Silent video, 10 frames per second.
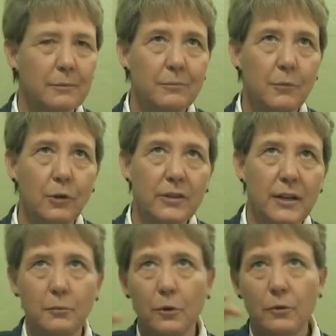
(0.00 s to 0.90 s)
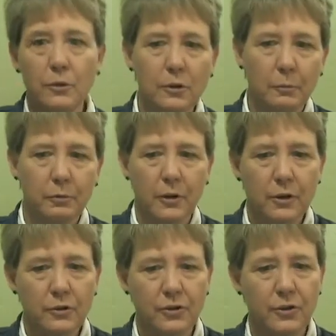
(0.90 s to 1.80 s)
multimodal
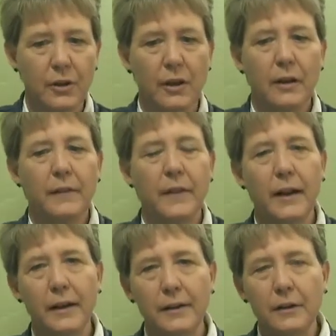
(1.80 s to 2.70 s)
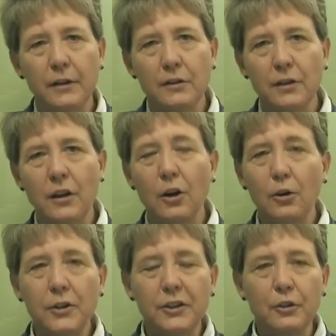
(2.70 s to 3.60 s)
approach that not
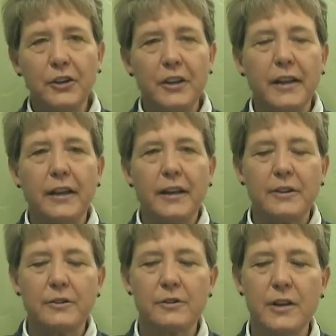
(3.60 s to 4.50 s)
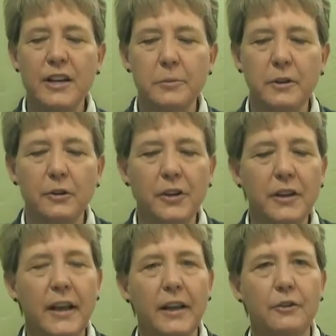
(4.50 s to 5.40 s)
only looking at exercise, but
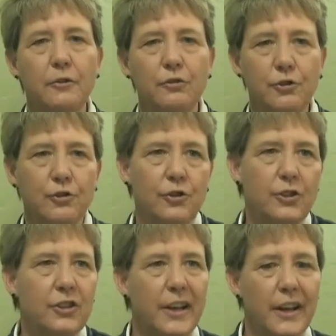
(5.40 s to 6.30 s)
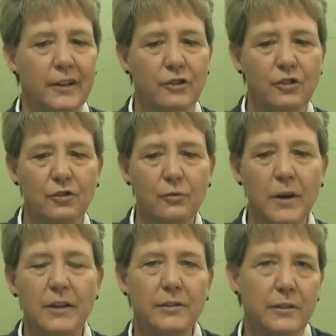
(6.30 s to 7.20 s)
looking at nutrition and
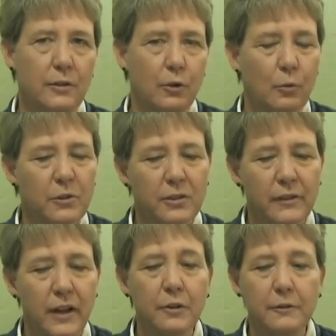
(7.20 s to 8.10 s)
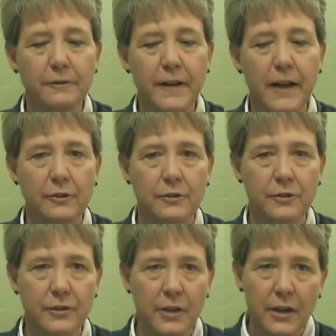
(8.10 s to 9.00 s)
stress and a whole bunch of other
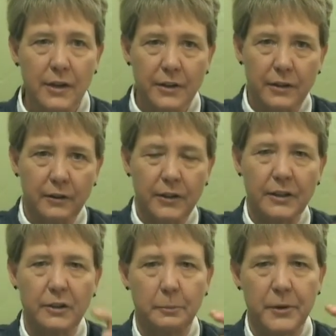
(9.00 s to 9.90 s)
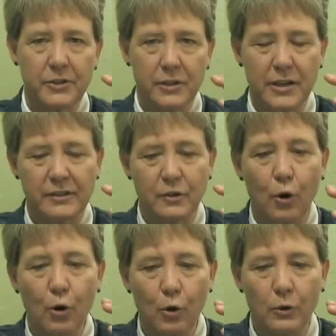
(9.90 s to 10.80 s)
factors to look at the patient as a
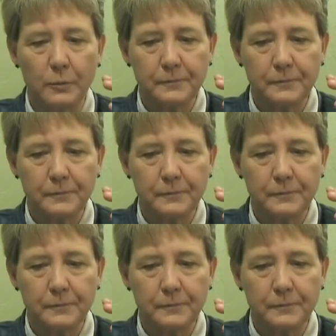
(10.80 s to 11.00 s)
whole.